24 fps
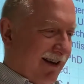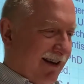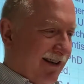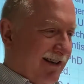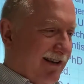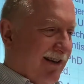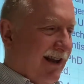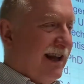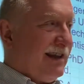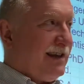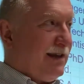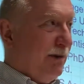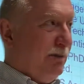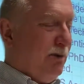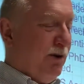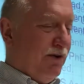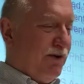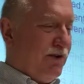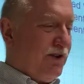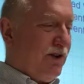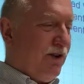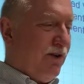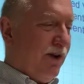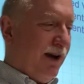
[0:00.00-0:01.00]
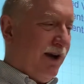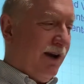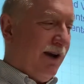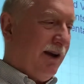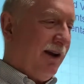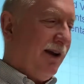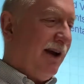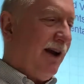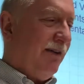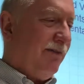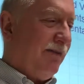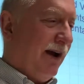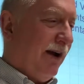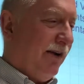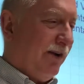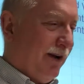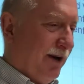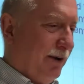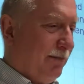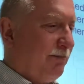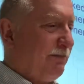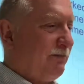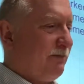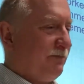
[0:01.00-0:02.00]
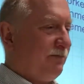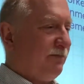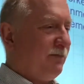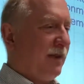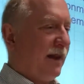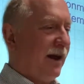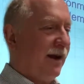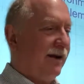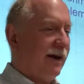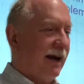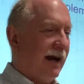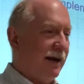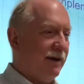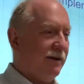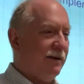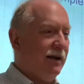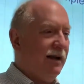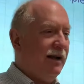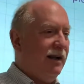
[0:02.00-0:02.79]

So that's how MOVE's degree got founded. All right.